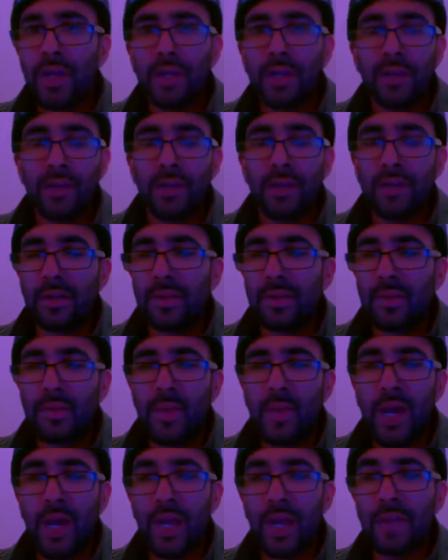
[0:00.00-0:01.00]
And
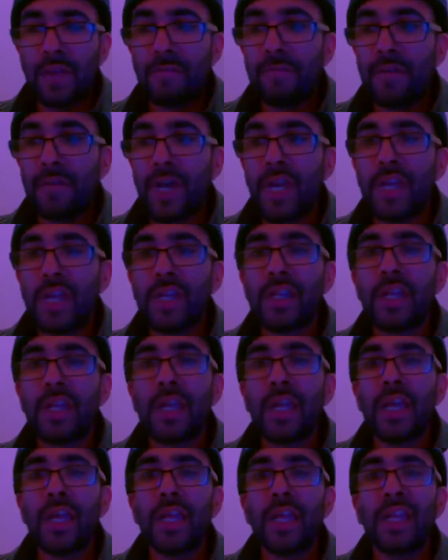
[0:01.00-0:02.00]
my
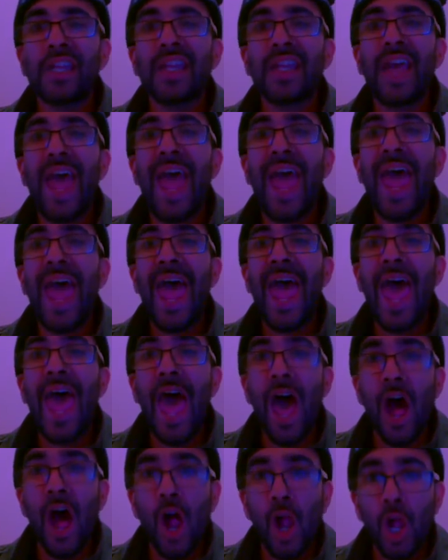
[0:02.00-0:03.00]
advice is
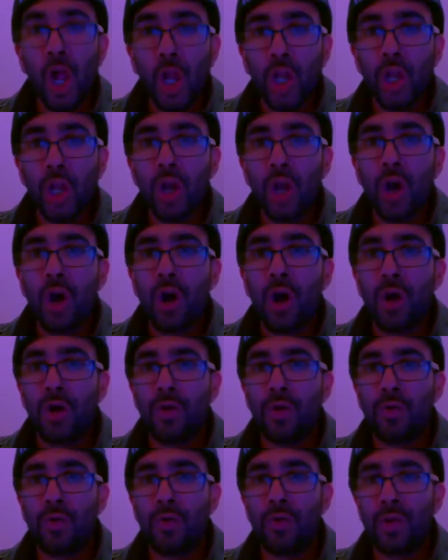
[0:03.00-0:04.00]
hell no.
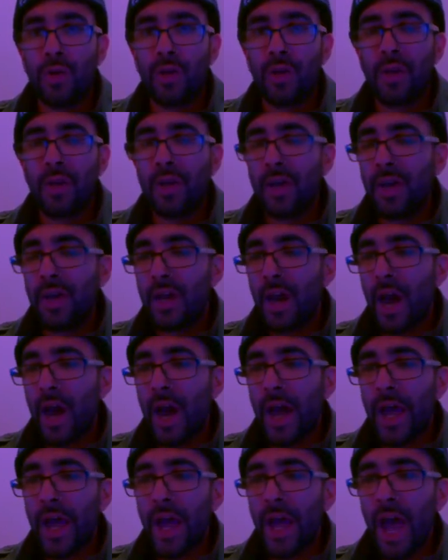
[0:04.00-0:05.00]

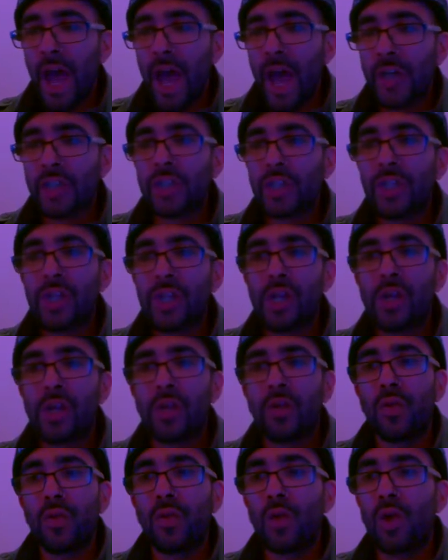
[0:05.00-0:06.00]
I actually
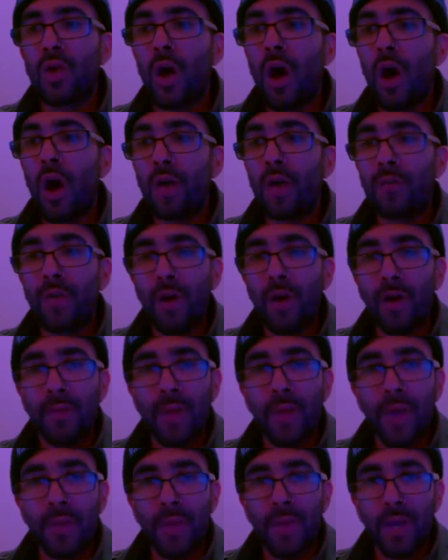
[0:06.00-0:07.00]
sold off all
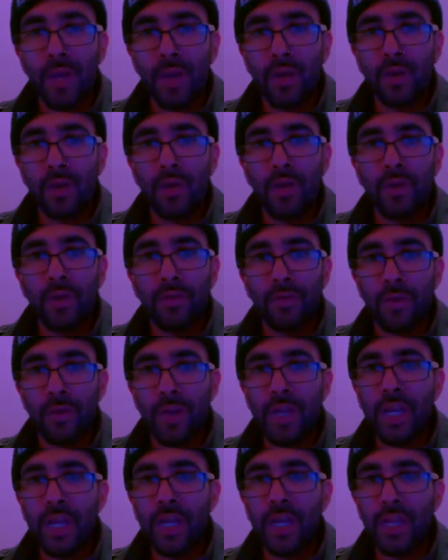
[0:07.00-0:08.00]
my Bitcoin for
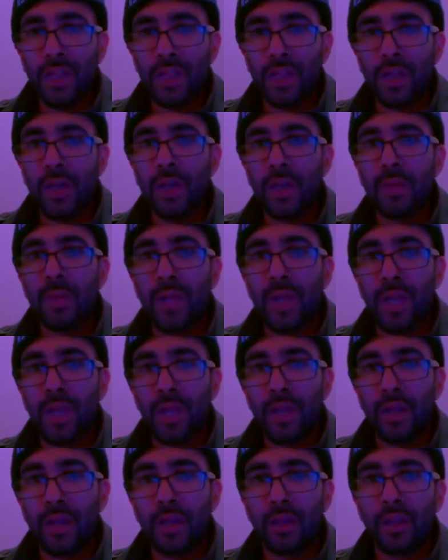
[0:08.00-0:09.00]
Ether
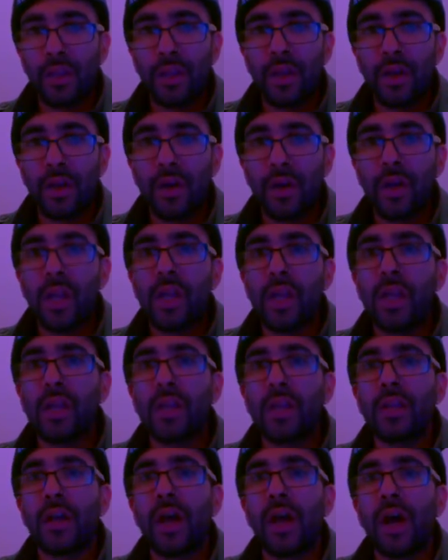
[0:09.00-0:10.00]
because there
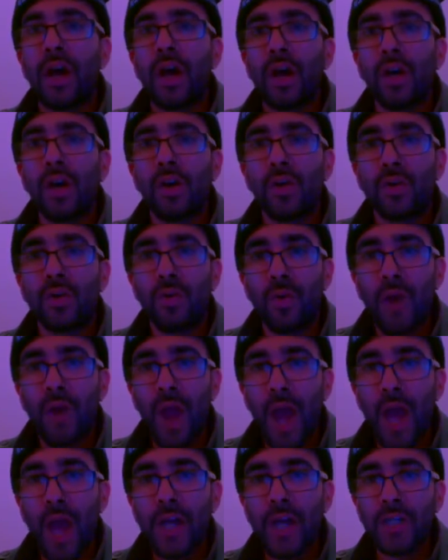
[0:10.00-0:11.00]
is a
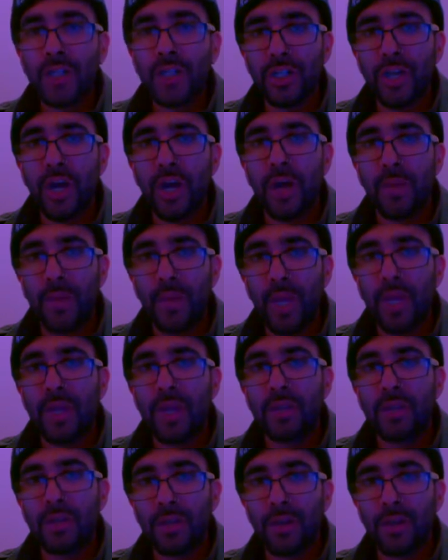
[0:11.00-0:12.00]
crash coming
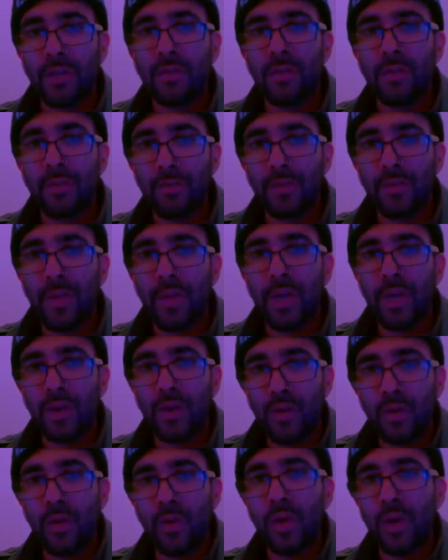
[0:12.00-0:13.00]
in terms of
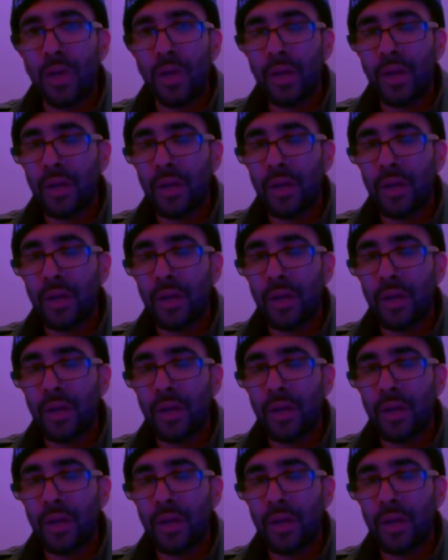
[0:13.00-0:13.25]
Bitcoin.